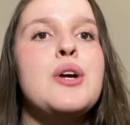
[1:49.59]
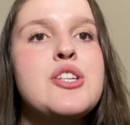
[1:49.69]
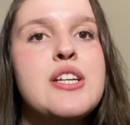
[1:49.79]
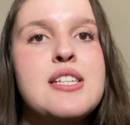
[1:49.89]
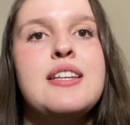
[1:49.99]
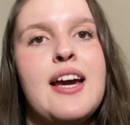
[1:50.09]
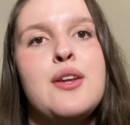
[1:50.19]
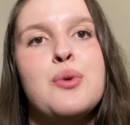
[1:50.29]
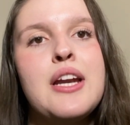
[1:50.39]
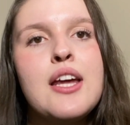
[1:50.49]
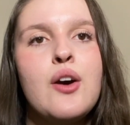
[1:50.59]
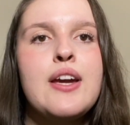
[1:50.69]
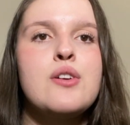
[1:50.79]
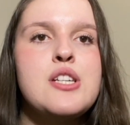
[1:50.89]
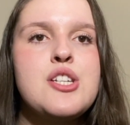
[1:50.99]
which is that really
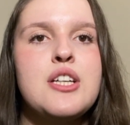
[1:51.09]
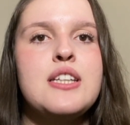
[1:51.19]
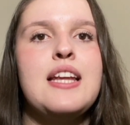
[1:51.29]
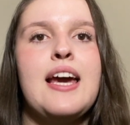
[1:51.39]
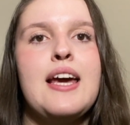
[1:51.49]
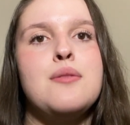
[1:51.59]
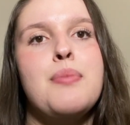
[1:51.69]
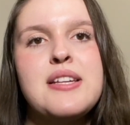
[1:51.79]
annoying condition that